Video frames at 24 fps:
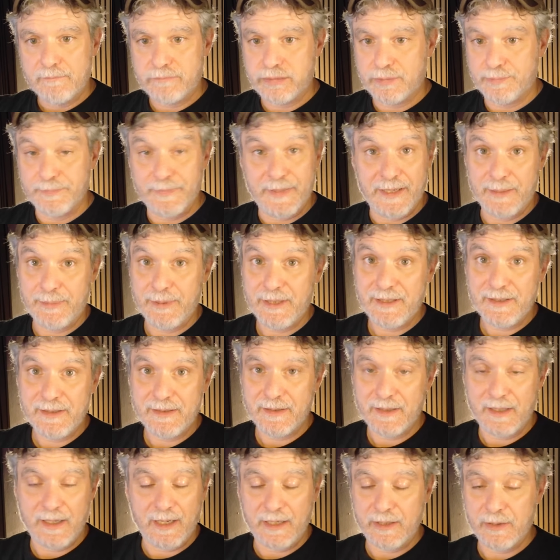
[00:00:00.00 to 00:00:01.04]
Maybe,
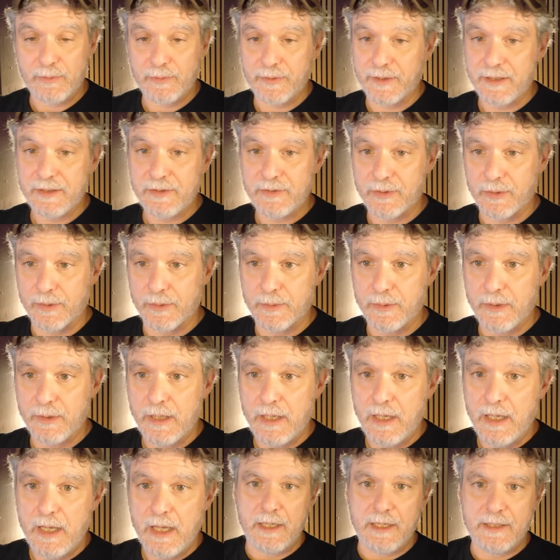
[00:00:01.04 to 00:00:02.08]
I don't think so.
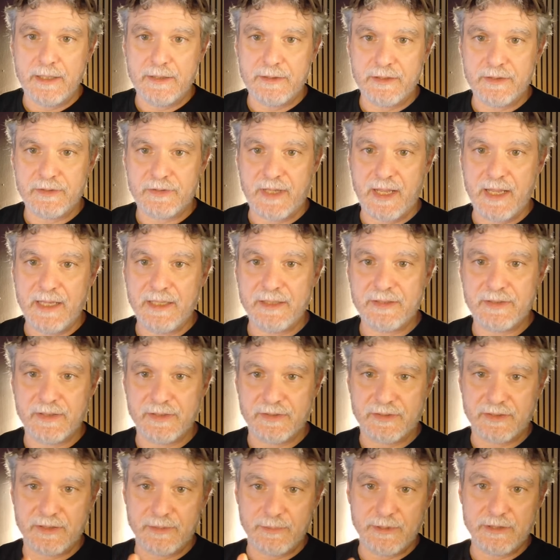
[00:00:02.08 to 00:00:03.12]
In this case,
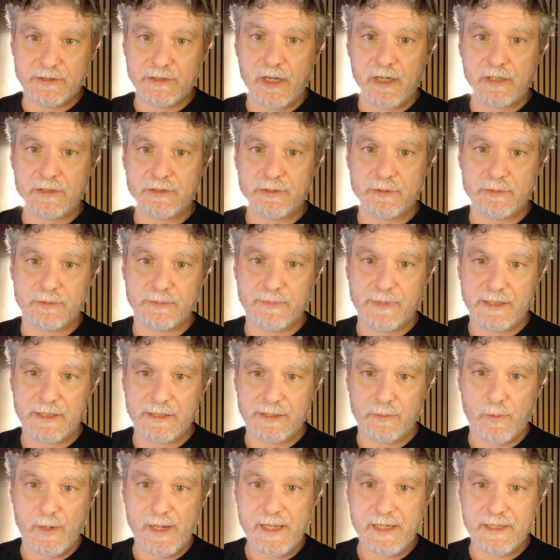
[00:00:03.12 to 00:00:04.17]
this can be talked to in many
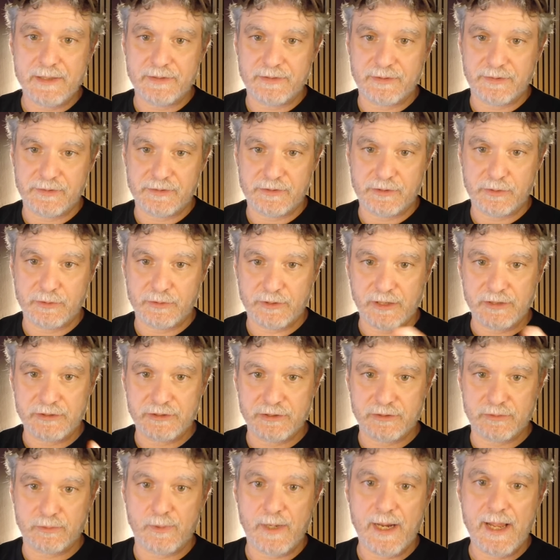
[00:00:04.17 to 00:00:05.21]
ways, and so it's not
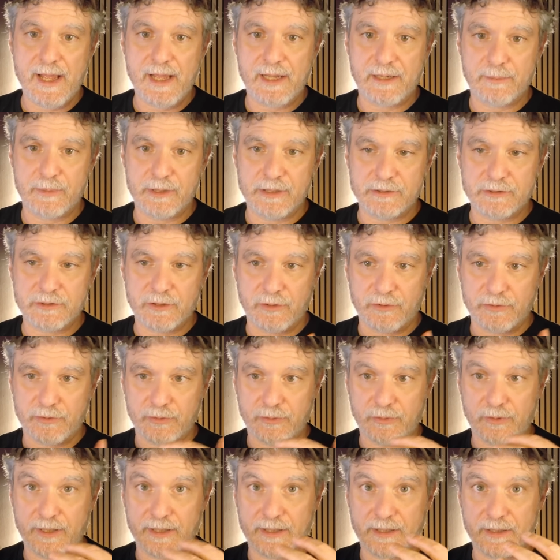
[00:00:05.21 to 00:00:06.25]
just RAG, but it's also
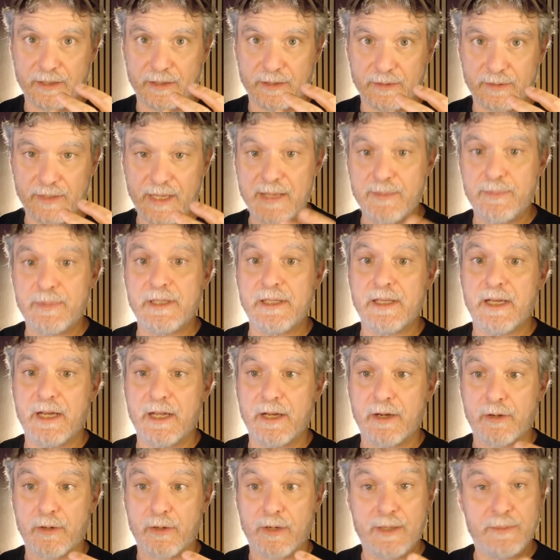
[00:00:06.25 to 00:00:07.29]
like a API
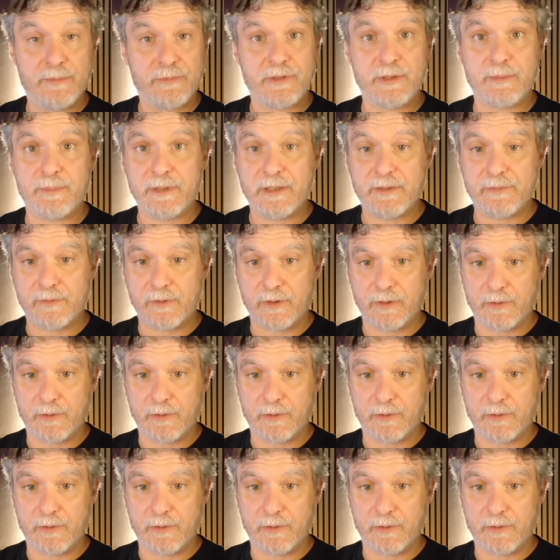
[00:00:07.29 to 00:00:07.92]
or M C P for